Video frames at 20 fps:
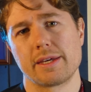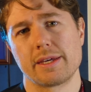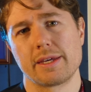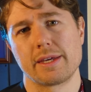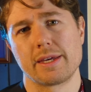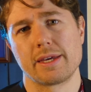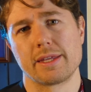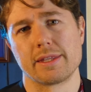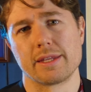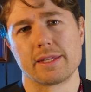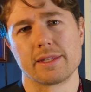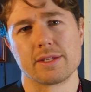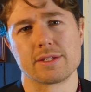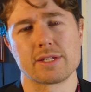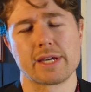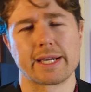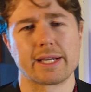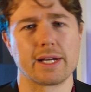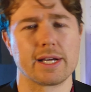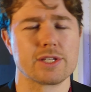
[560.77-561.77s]
in the
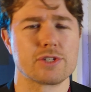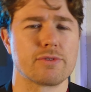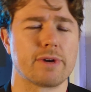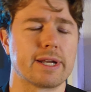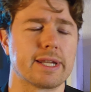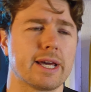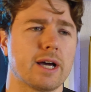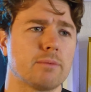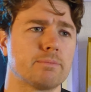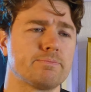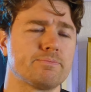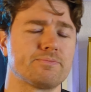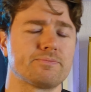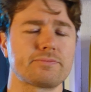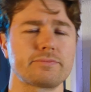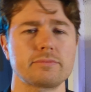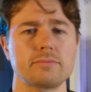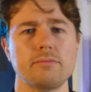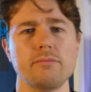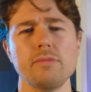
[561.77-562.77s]
zeitgeist right now.
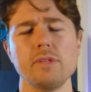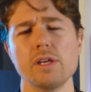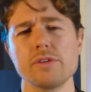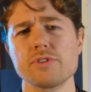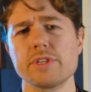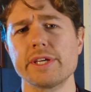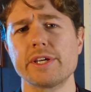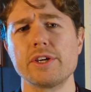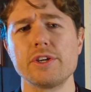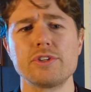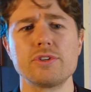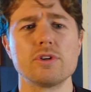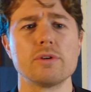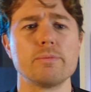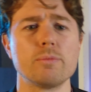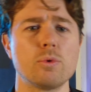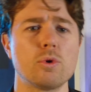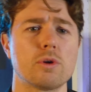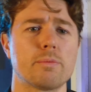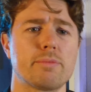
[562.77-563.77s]
So they could do
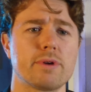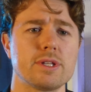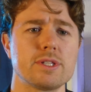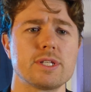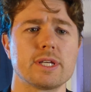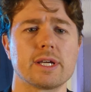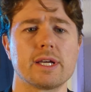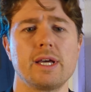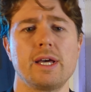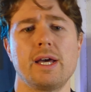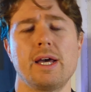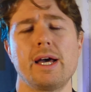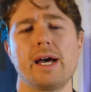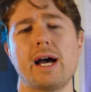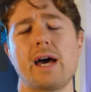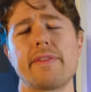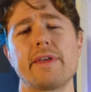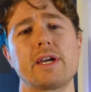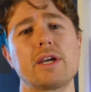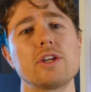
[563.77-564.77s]
more printing.
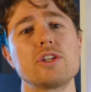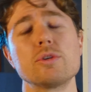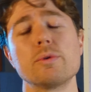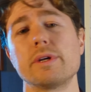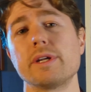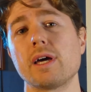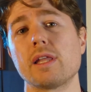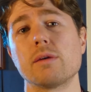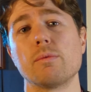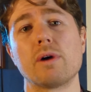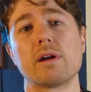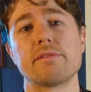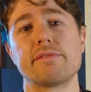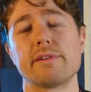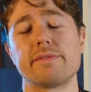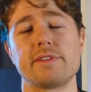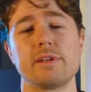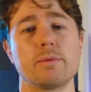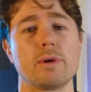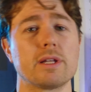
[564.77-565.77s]
They could do another
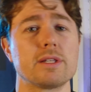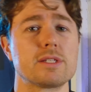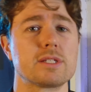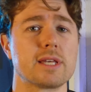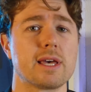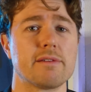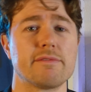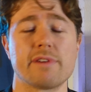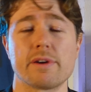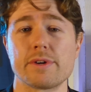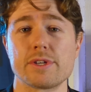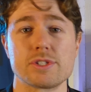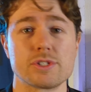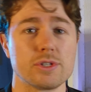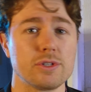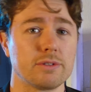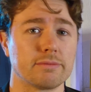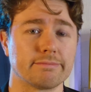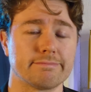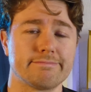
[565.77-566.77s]
151 set very
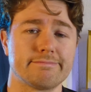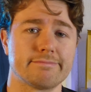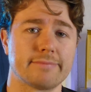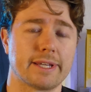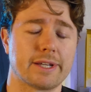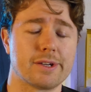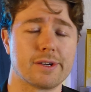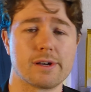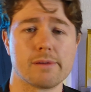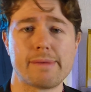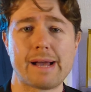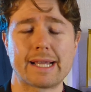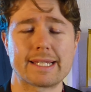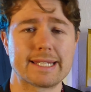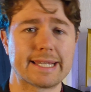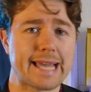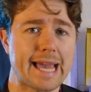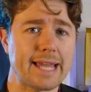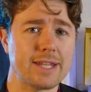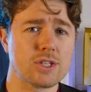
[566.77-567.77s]
soon. They could go back to
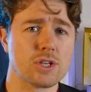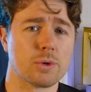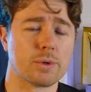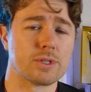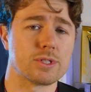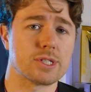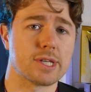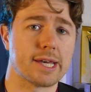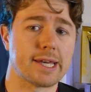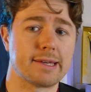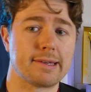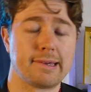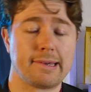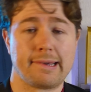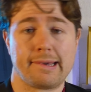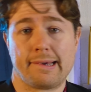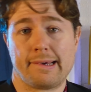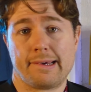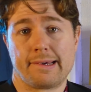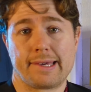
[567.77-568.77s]
Kanto and say,
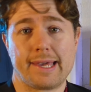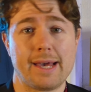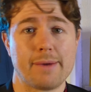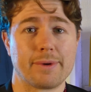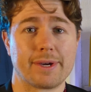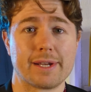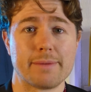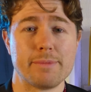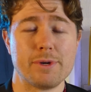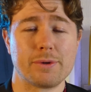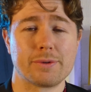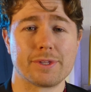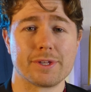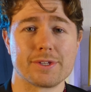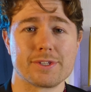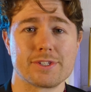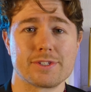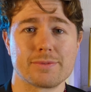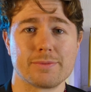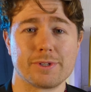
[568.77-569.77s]
yeah, we're going to milk
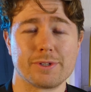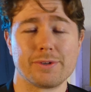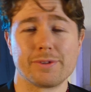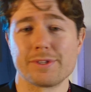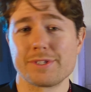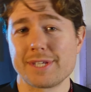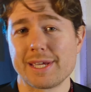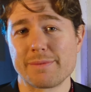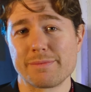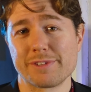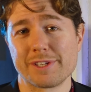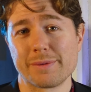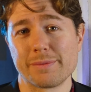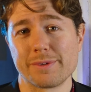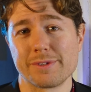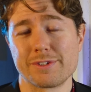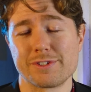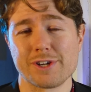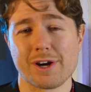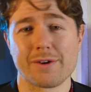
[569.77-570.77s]
this. We're doing the same thing
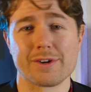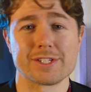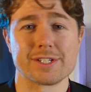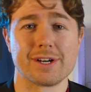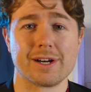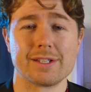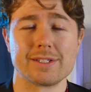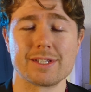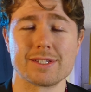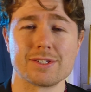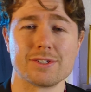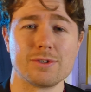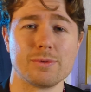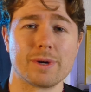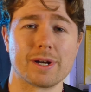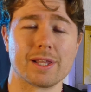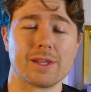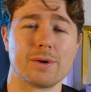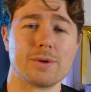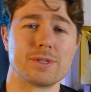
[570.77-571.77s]
with Charizards. There's a new
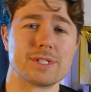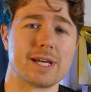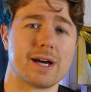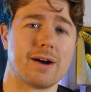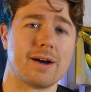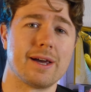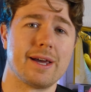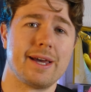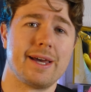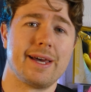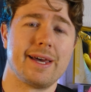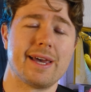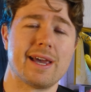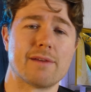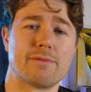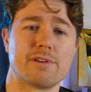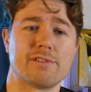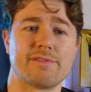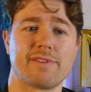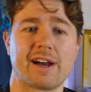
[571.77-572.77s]
one of those out
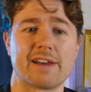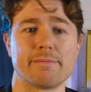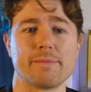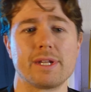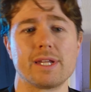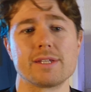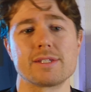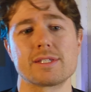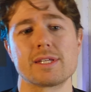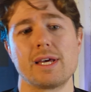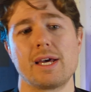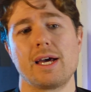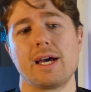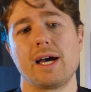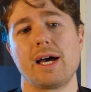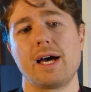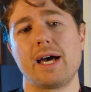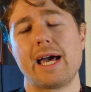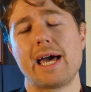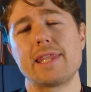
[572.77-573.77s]
every 5 minutes.
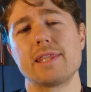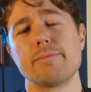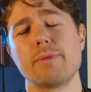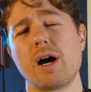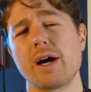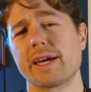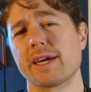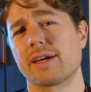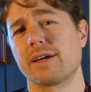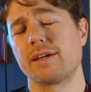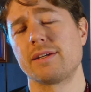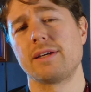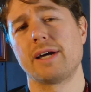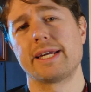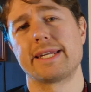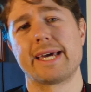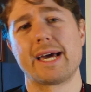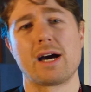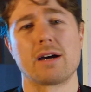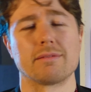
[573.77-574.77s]
And the market could die
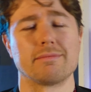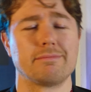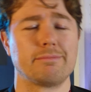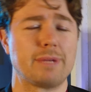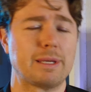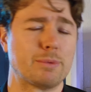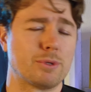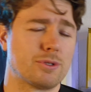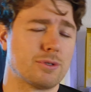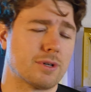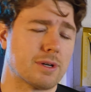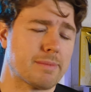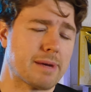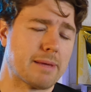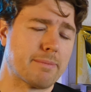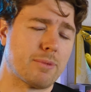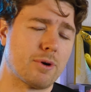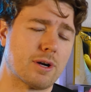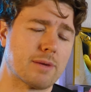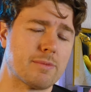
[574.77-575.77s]
down. People talk
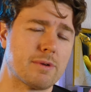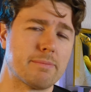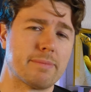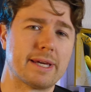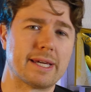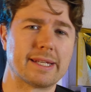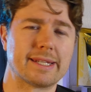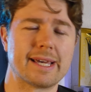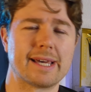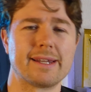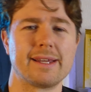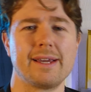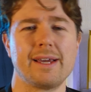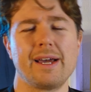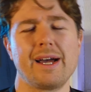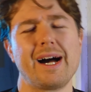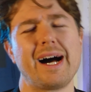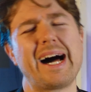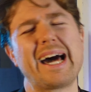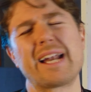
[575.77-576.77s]
about Pokemon being dead.
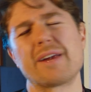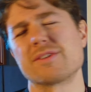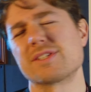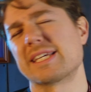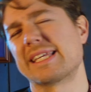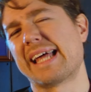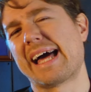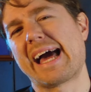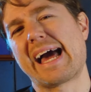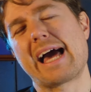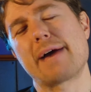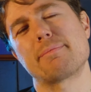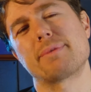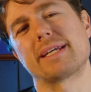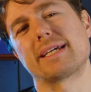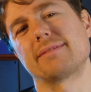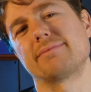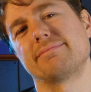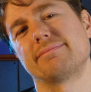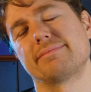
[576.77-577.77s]
I don't see that
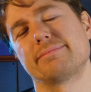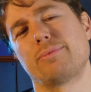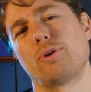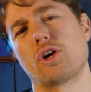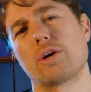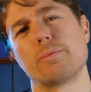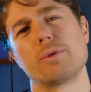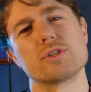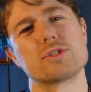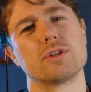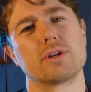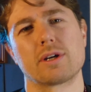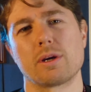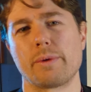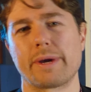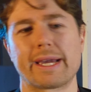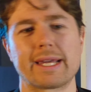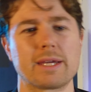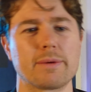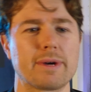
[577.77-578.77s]
happening. Pokemon's not
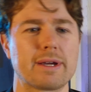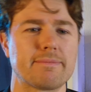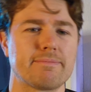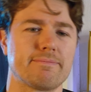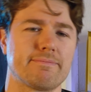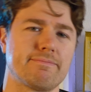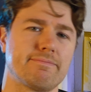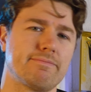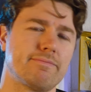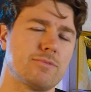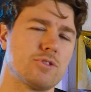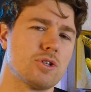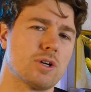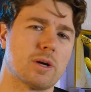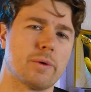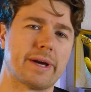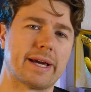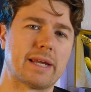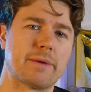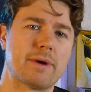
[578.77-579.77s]
going anywhere. Not
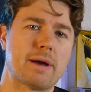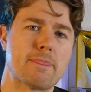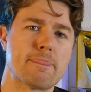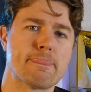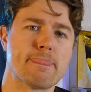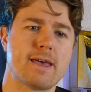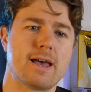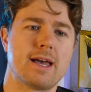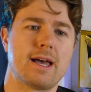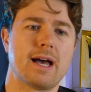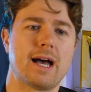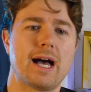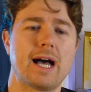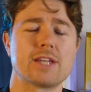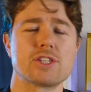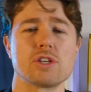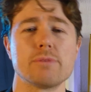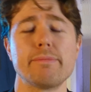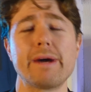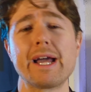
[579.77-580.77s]
going anywhere.
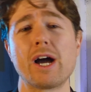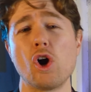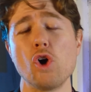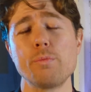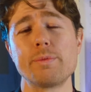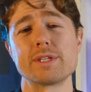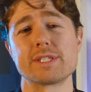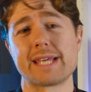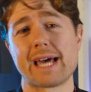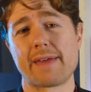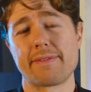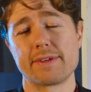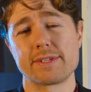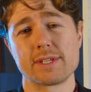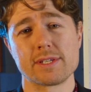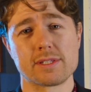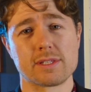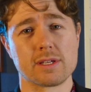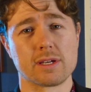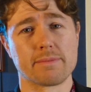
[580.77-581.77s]
So my hope is that this
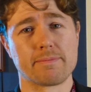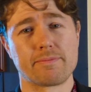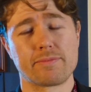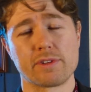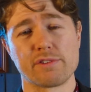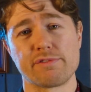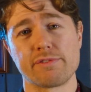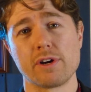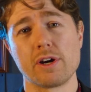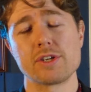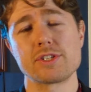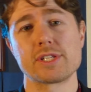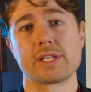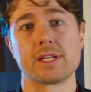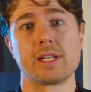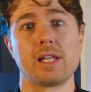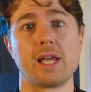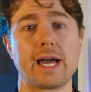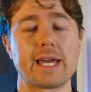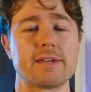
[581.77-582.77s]
is the first in a
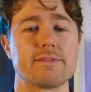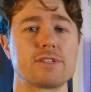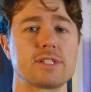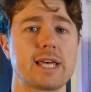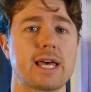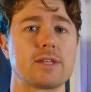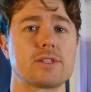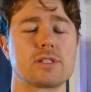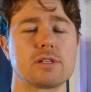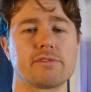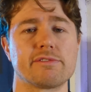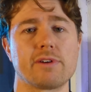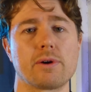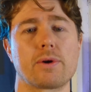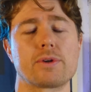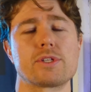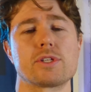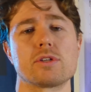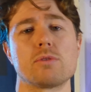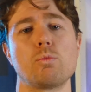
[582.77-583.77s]
line of sets that
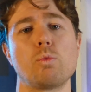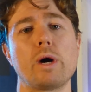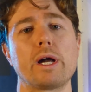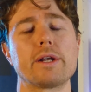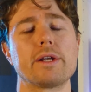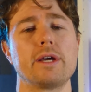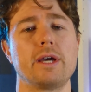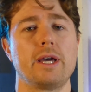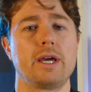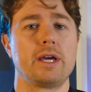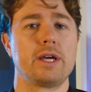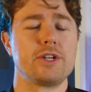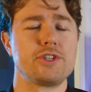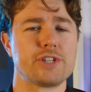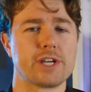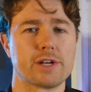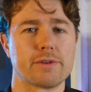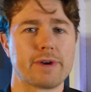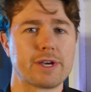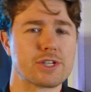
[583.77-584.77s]
focuses on one
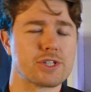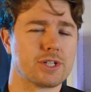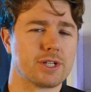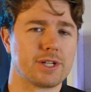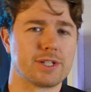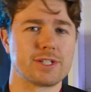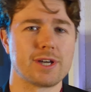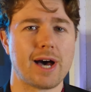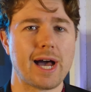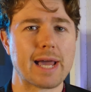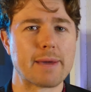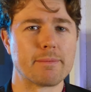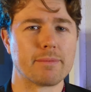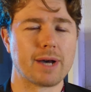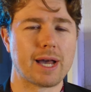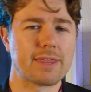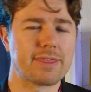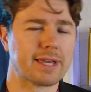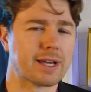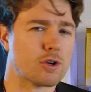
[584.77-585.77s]
generation at a time.
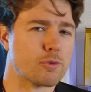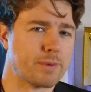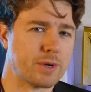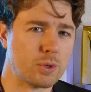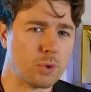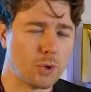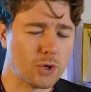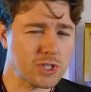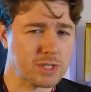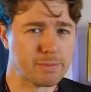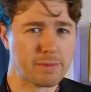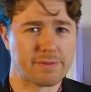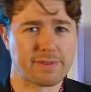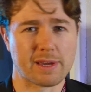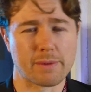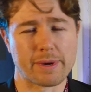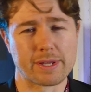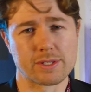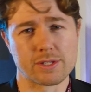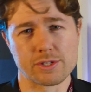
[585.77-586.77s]
I think it would be awesome if they
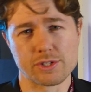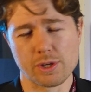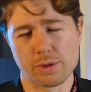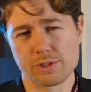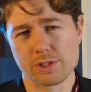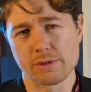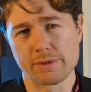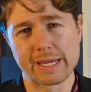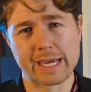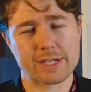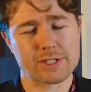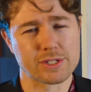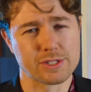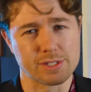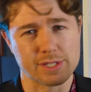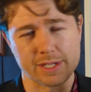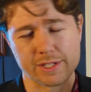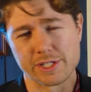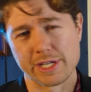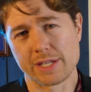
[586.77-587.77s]
went to Johto next and
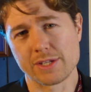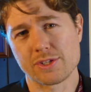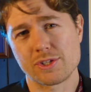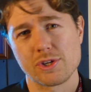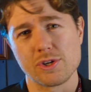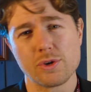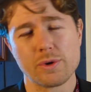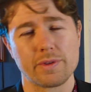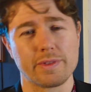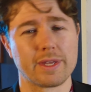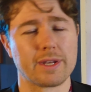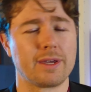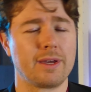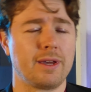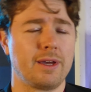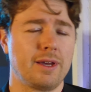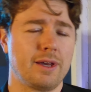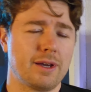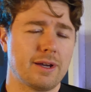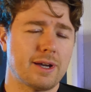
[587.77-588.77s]
did Gen 2 and then
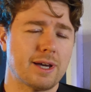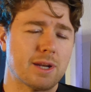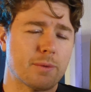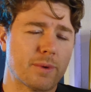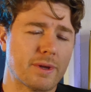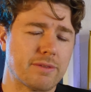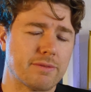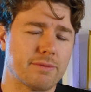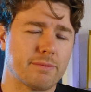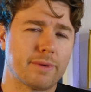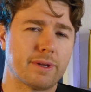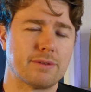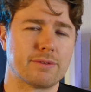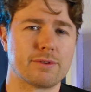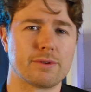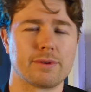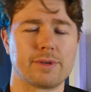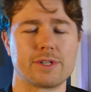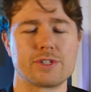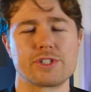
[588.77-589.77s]
kind of went
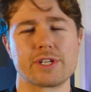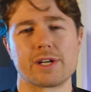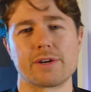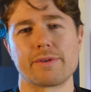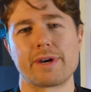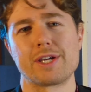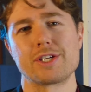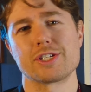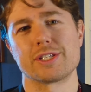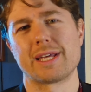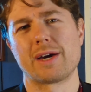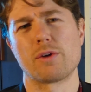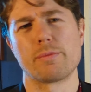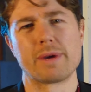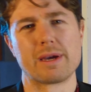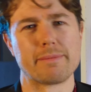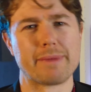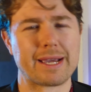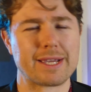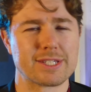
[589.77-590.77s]
through each generation. That would be
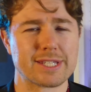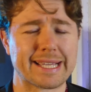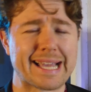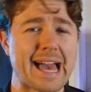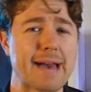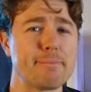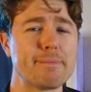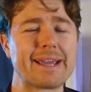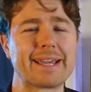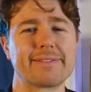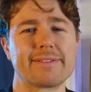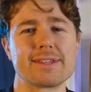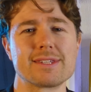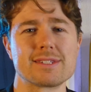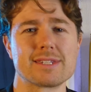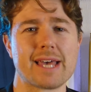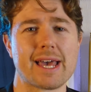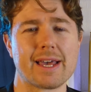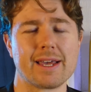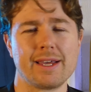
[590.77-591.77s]
amazing and make this
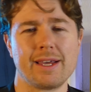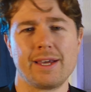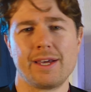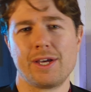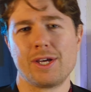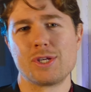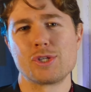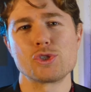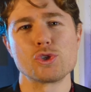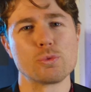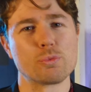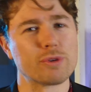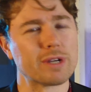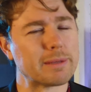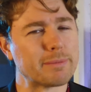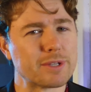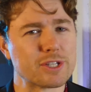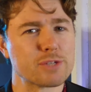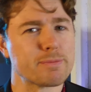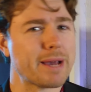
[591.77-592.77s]
set
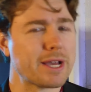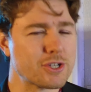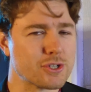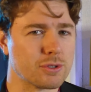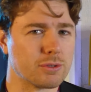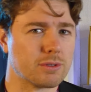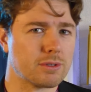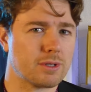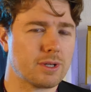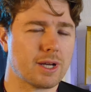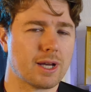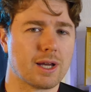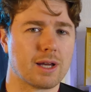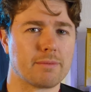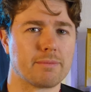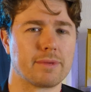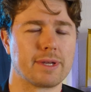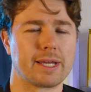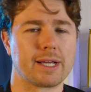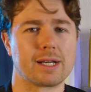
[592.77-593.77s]
supremely special
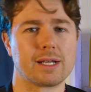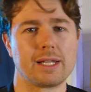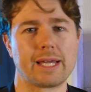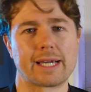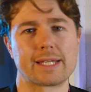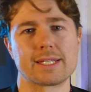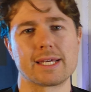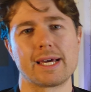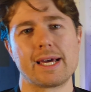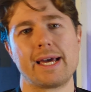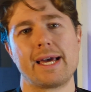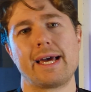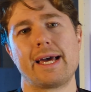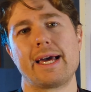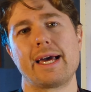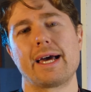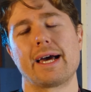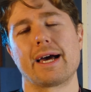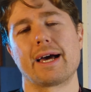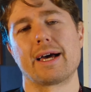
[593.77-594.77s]
in
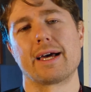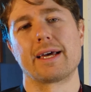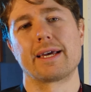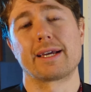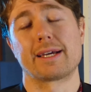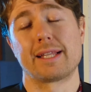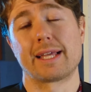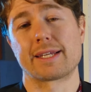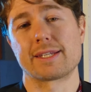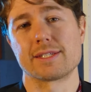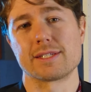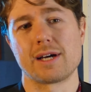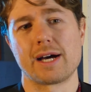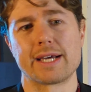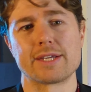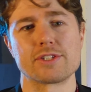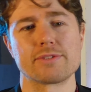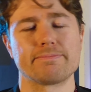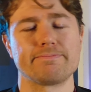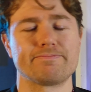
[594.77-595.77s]
collector's
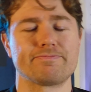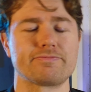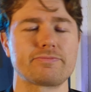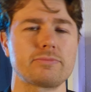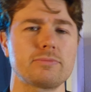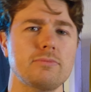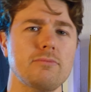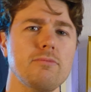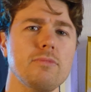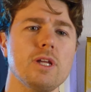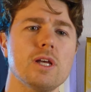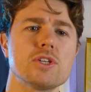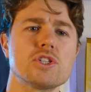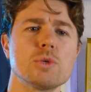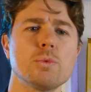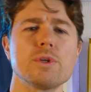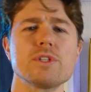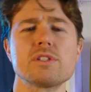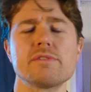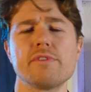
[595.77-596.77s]
eyes. So
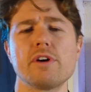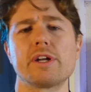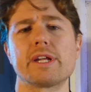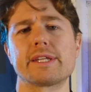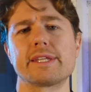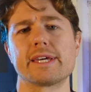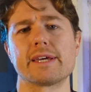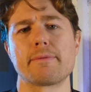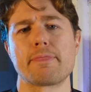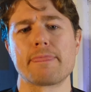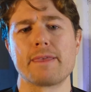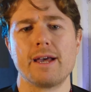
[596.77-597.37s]
what's the verdict here?